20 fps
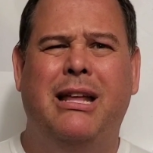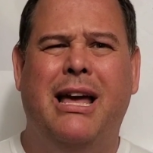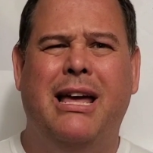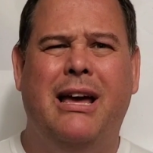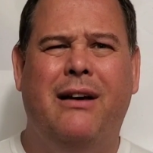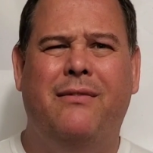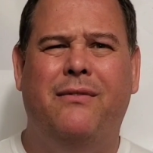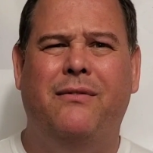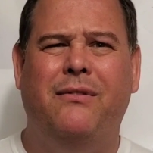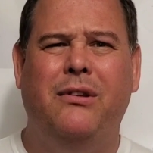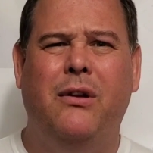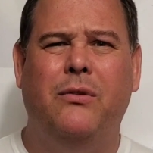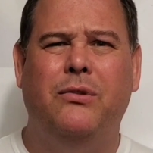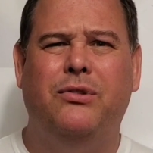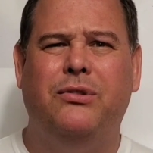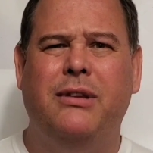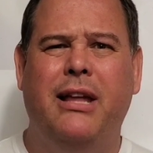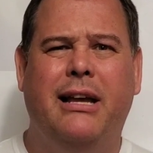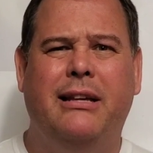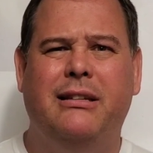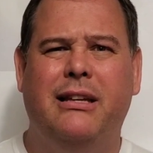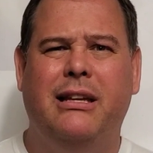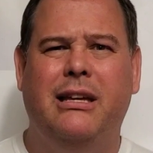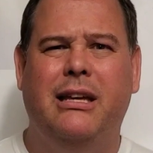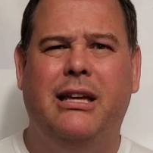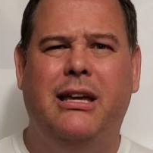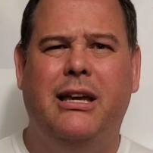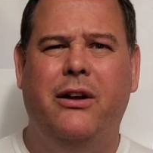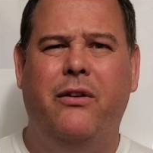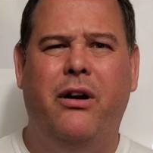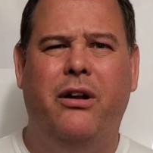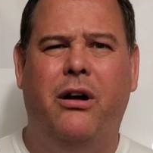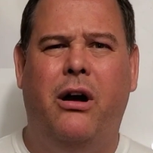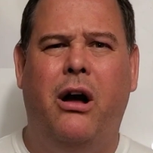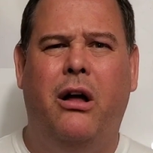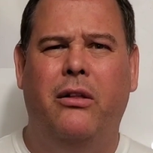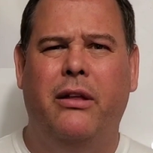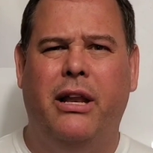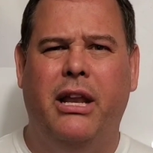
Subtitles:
I have no snakes here at all